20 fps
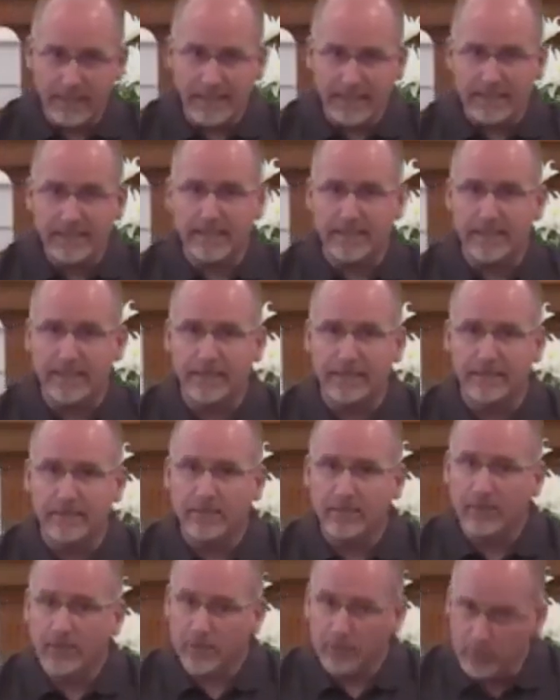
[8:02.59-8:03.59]
in
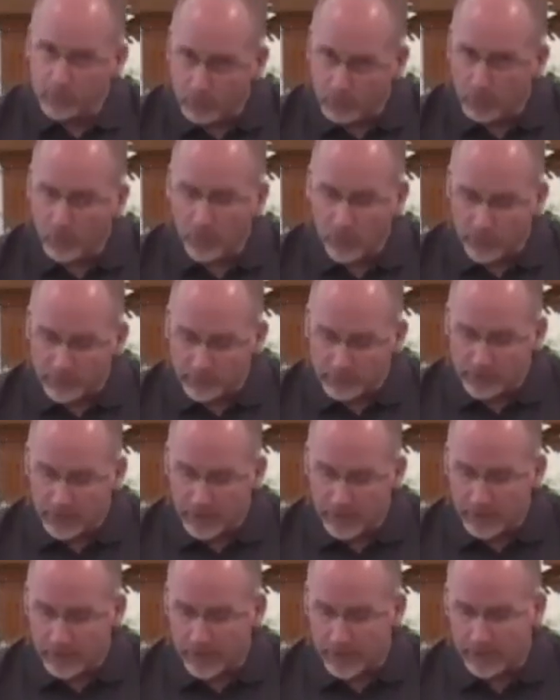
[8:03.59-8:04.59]
the Word of
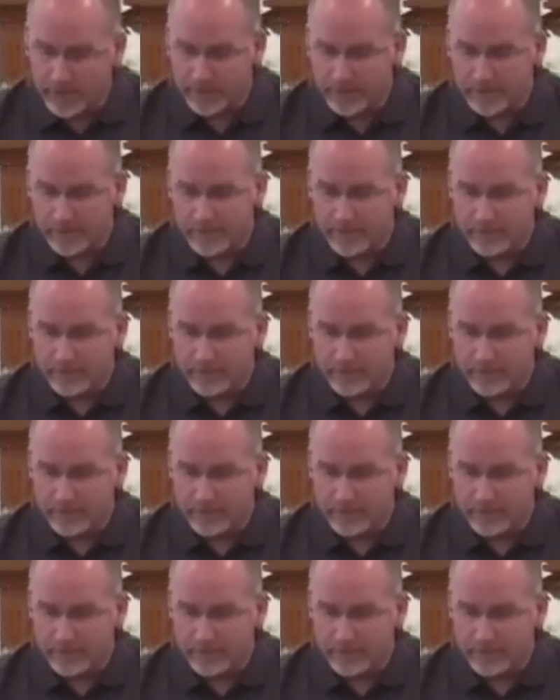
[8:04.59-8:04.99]
God.